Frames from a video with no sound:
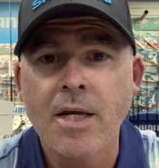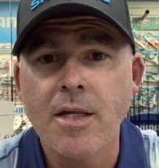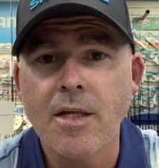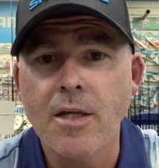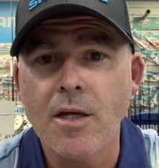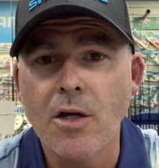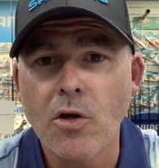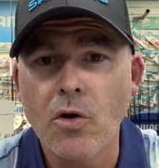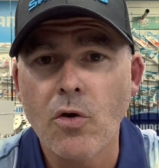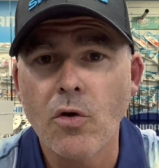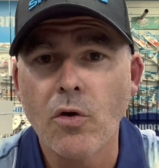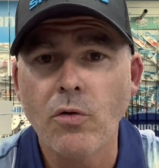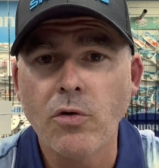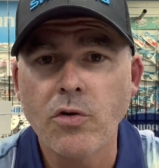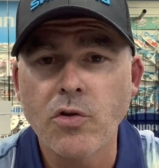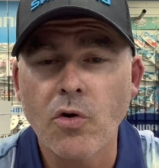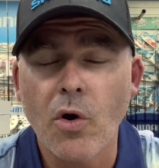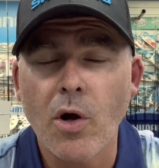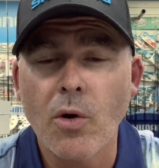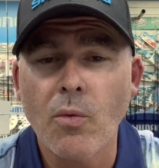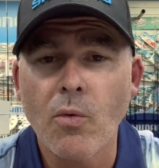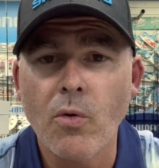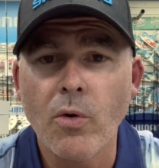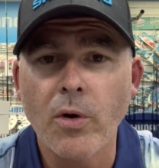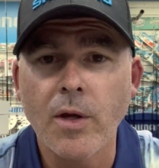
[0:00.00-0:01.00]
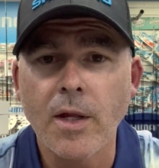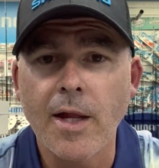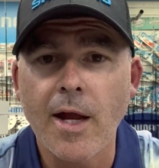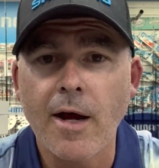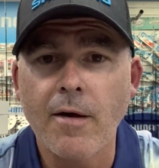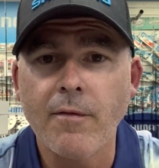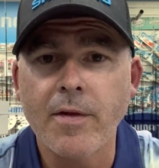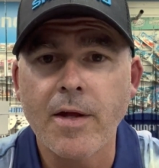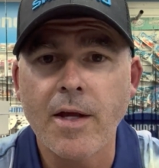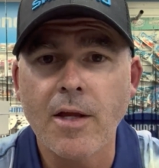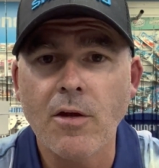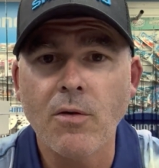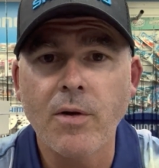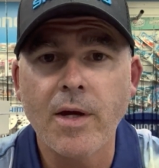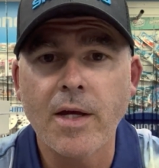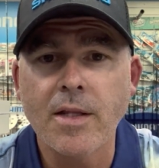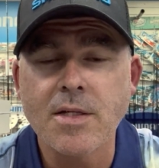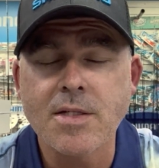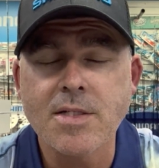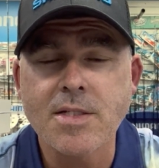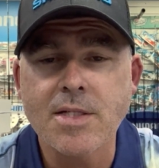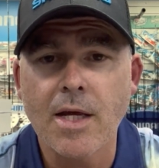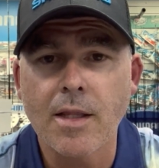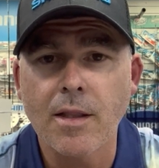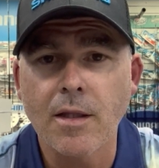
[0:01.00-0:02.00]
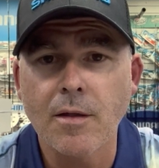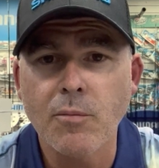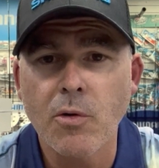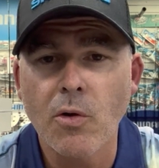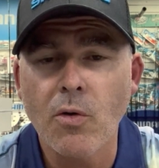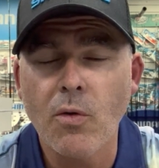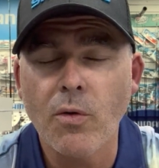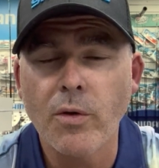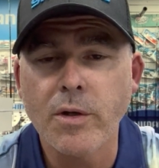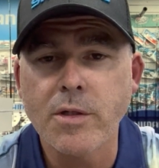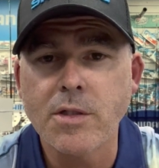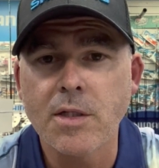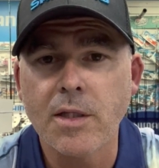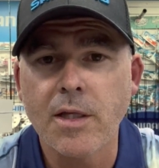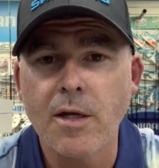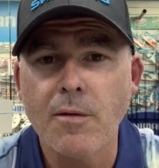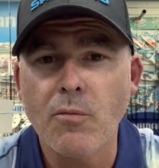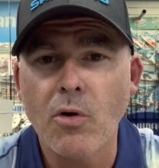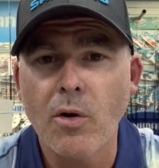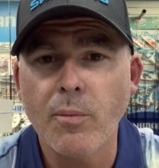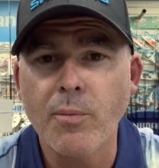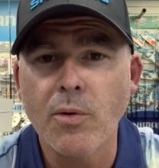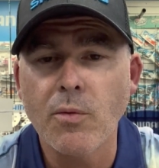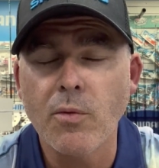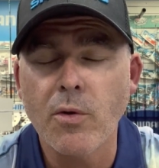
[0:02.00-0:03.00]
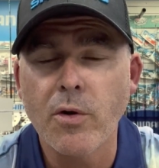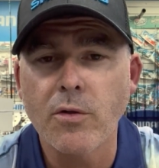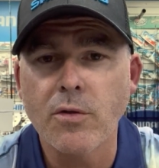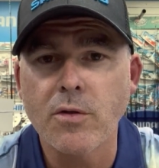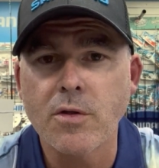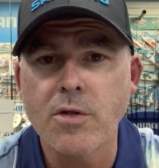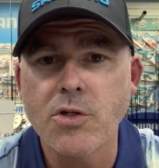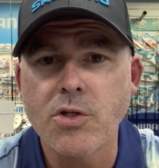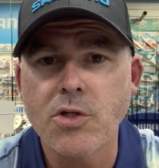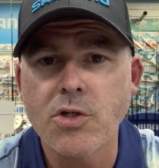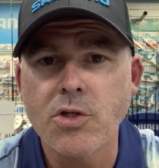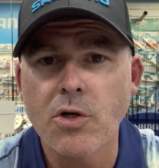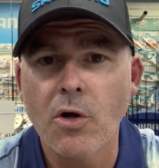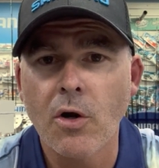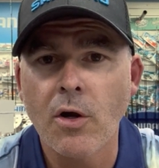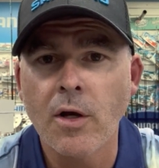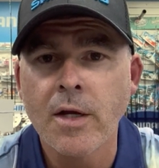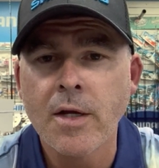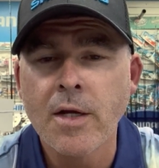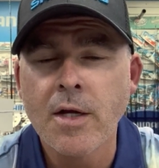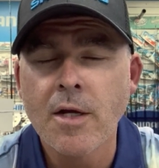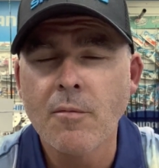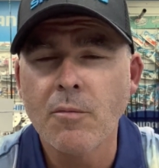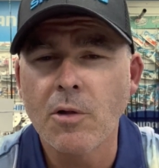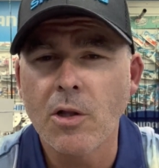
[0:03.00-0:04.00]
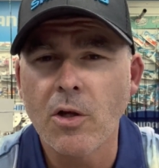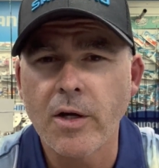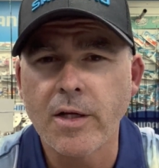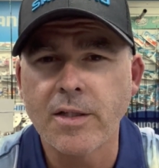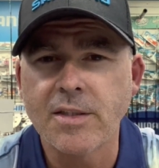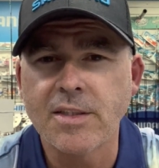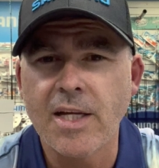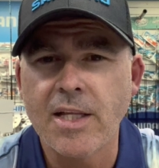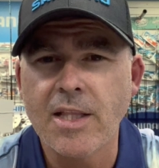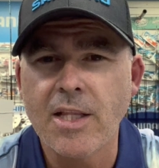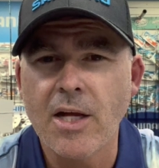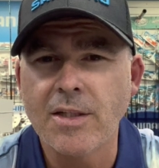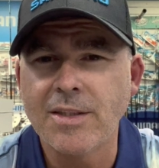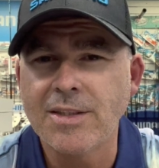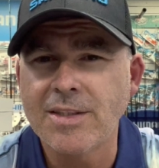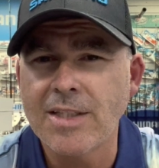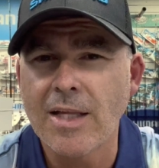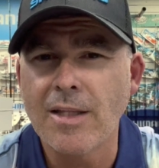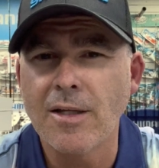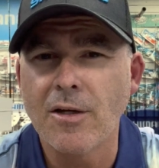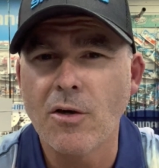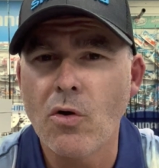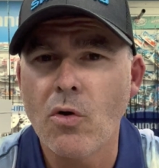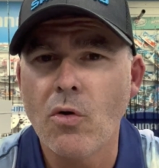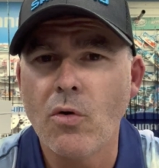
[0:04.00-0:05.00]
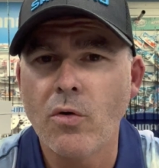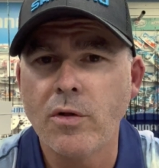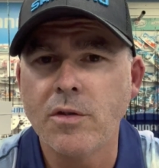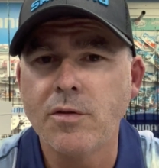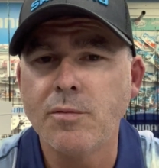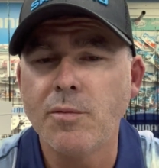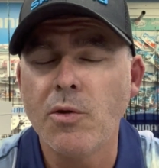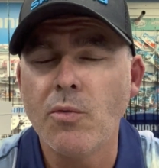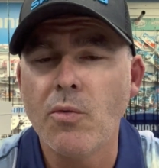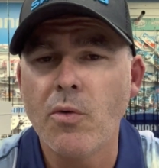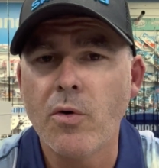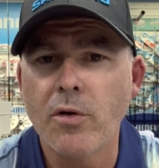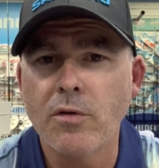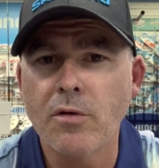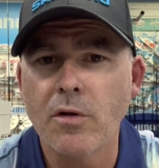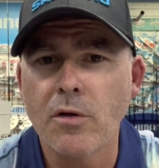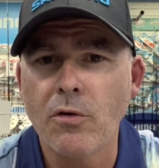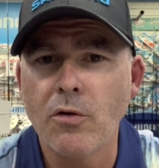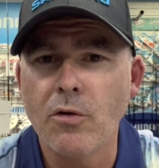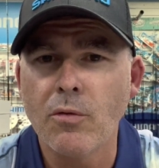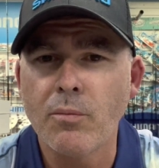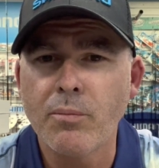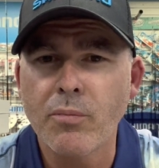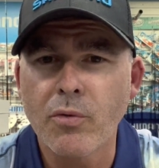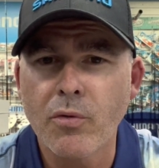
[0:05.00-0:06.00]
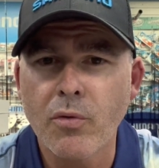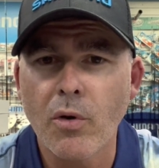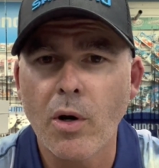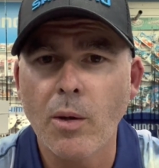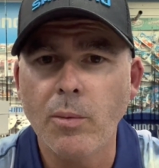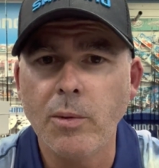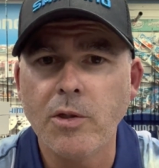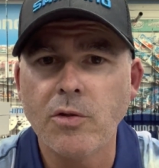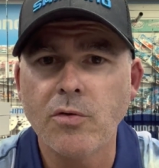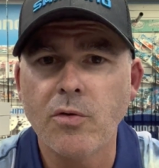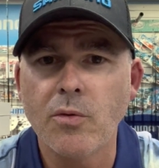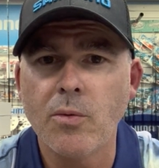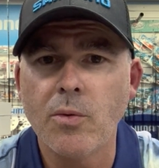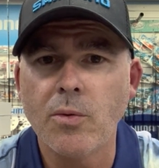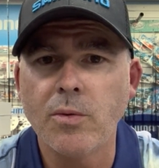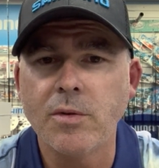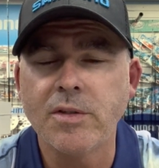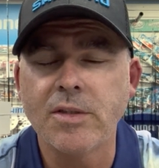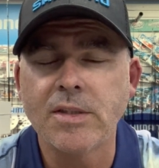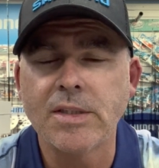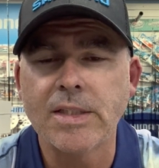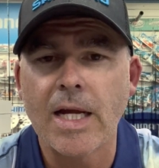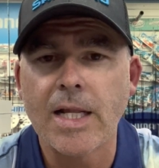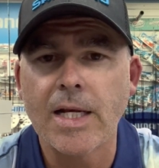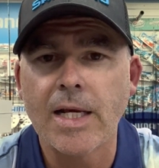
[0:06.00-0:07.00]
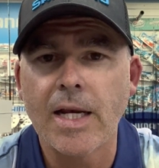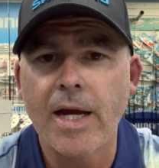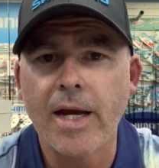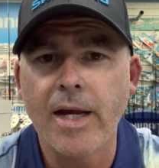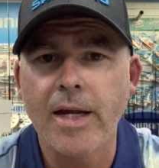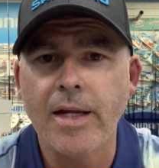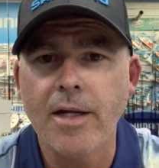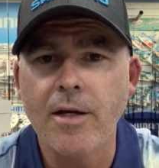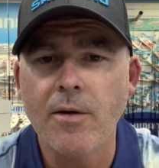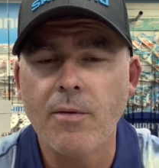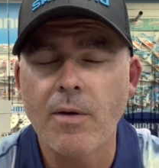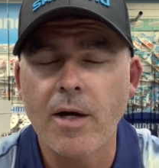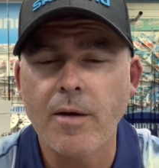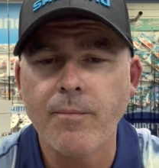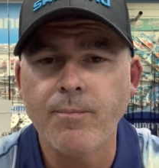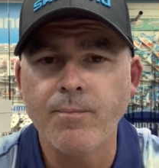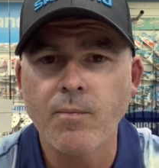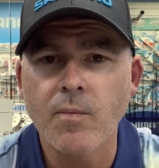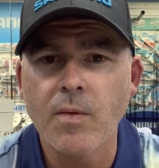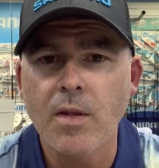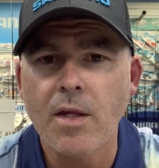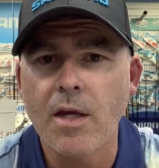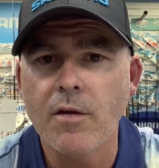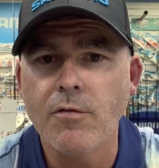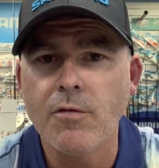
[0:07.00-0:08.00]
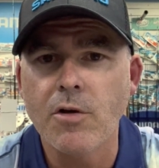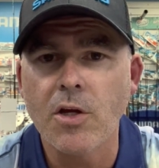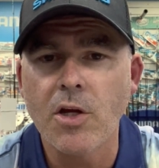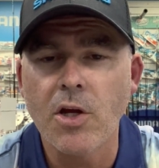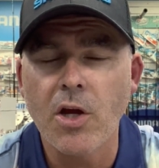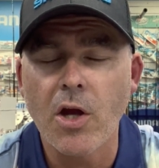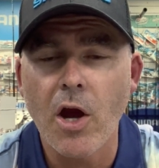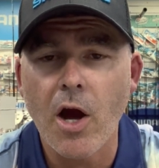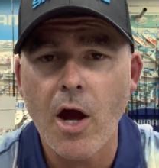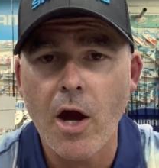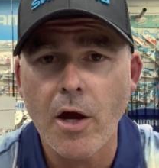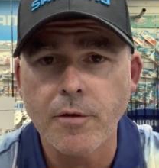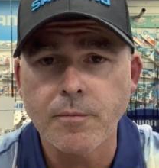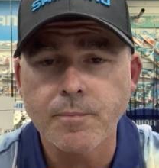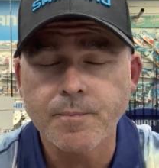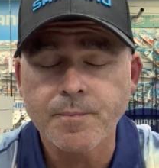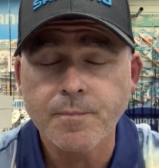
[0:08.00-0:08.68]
You could try walking up there. You'll get the southerly behind you there. Might be worth a shot. But like I said, those southern corners be worth a look, probably towards Sunday anyway. Give it a go.